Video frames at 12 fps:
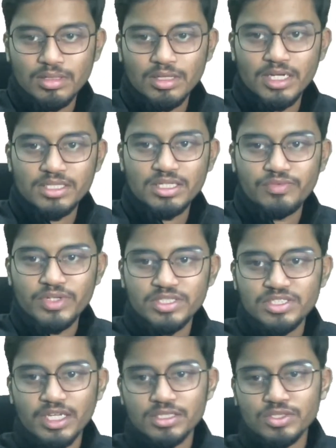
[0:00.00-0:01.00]
Let's see if it
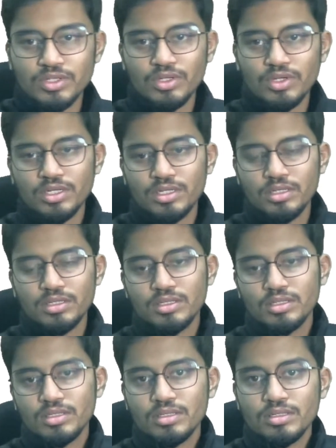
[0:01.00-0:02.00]
checks or not.
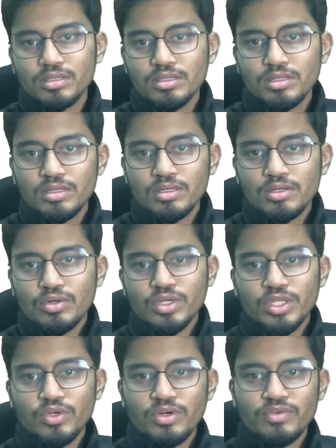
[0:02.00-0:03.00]

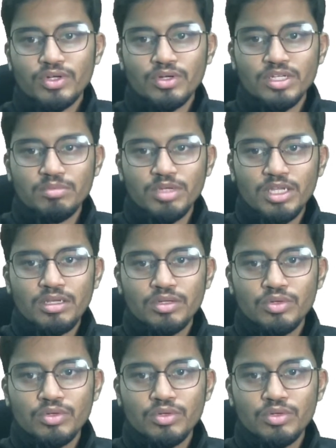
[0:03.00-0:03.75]
Okay, you have a wrong email.